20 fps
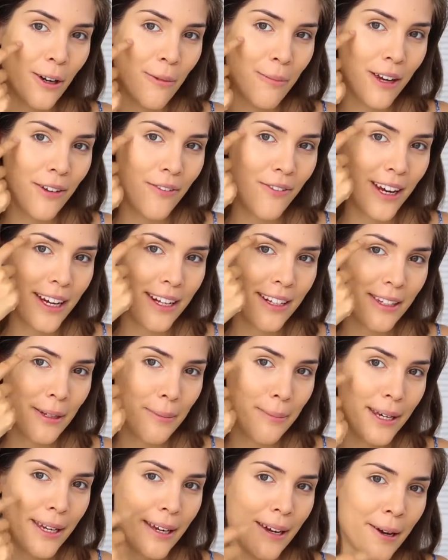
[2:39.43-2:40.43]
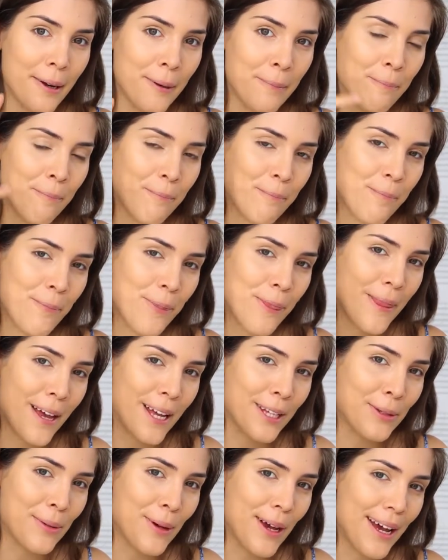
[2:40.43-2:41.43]
on my face up here,
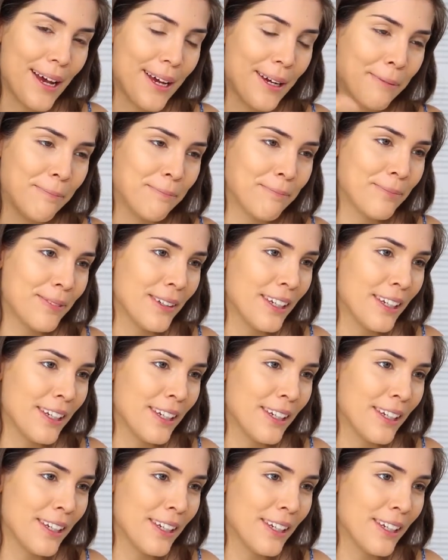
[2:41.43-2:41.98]
that's why.